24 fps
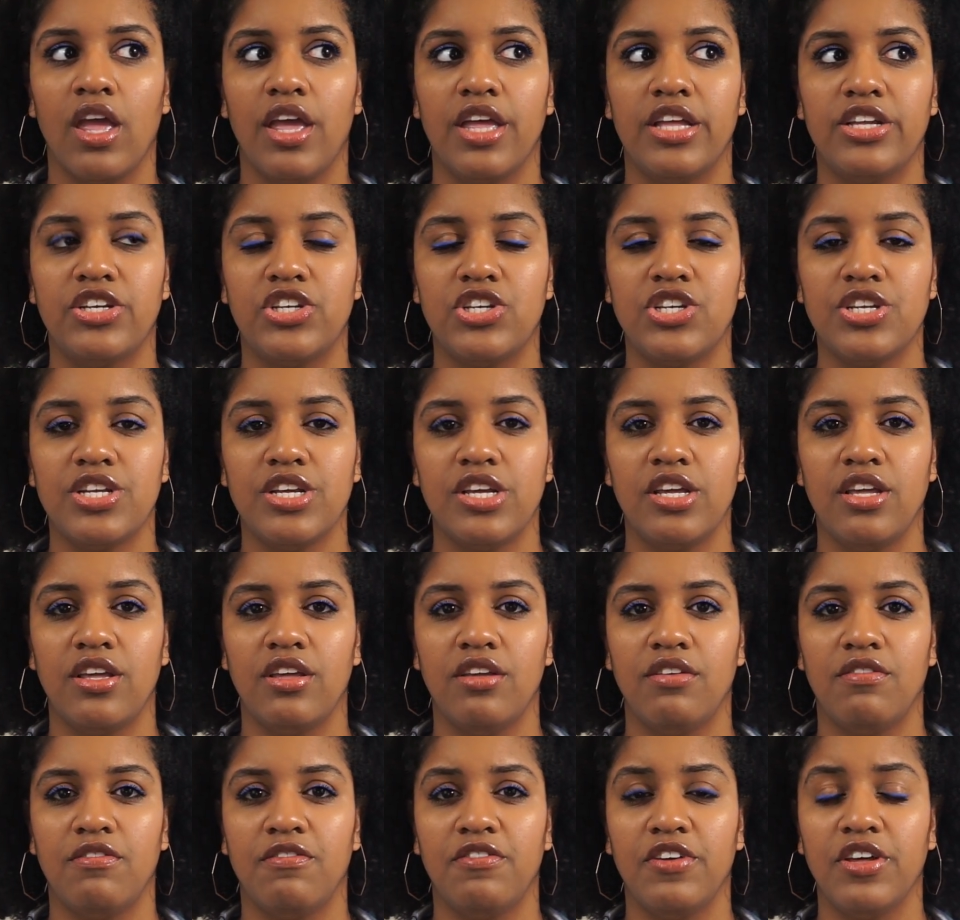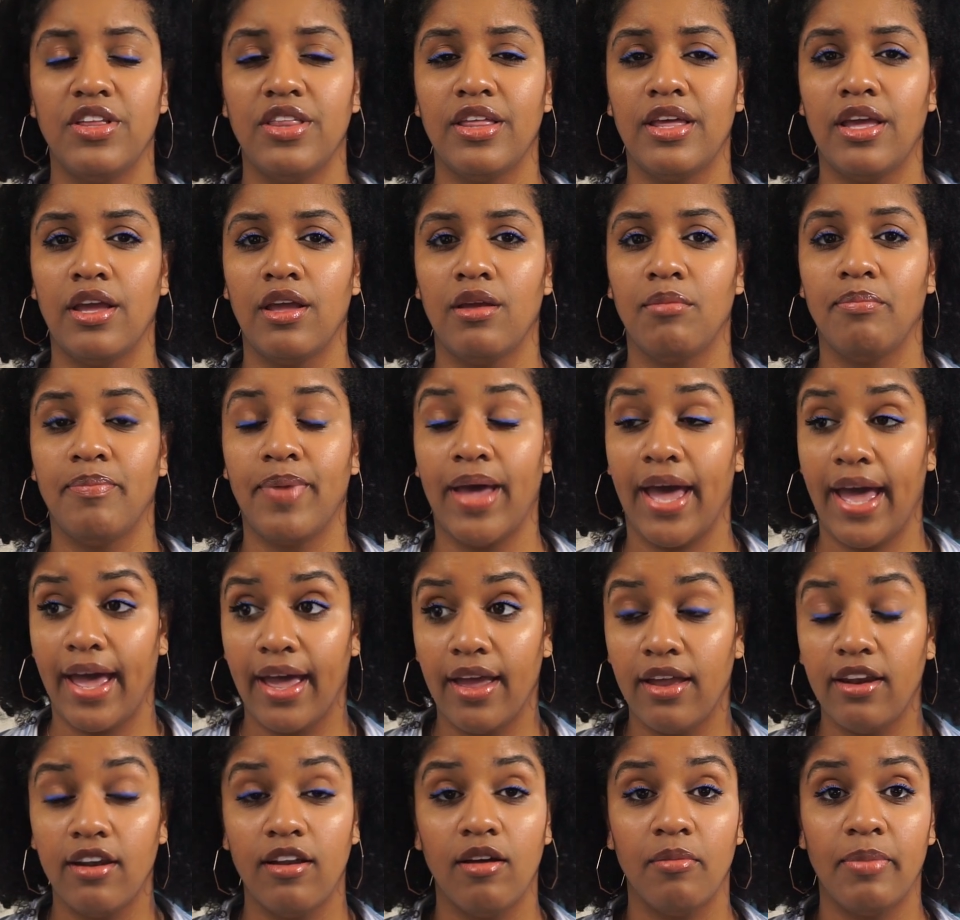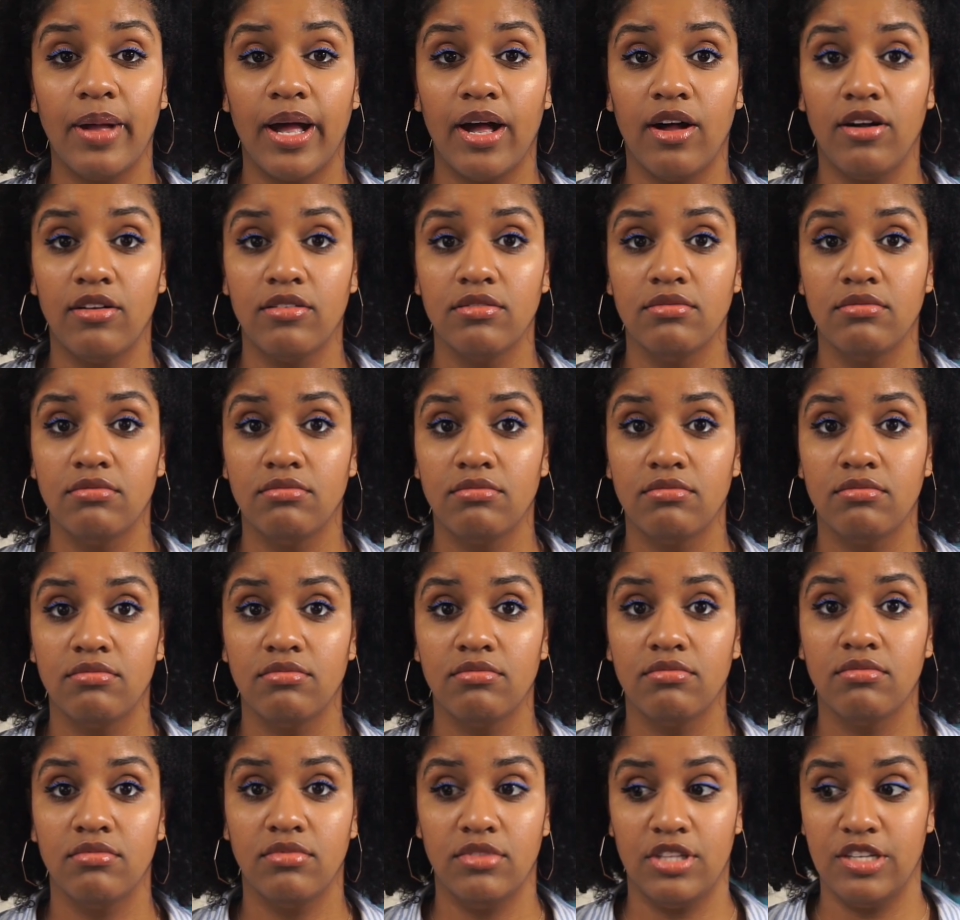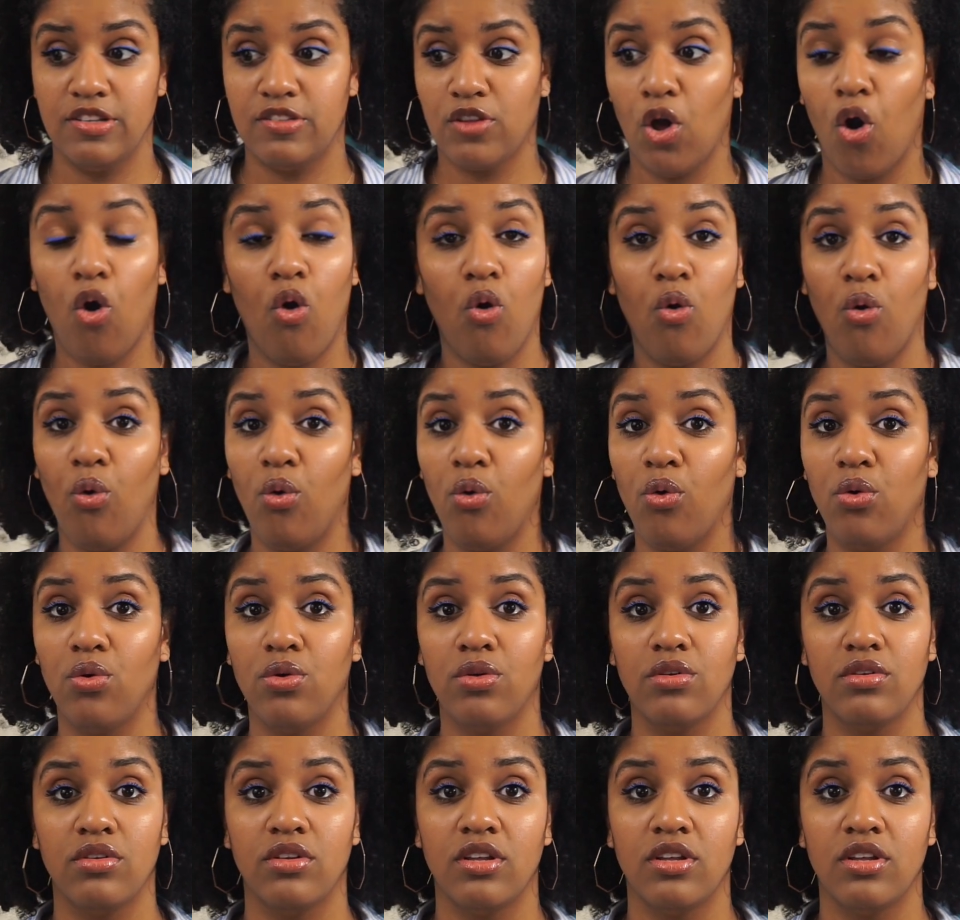Is she feeling bad about this whole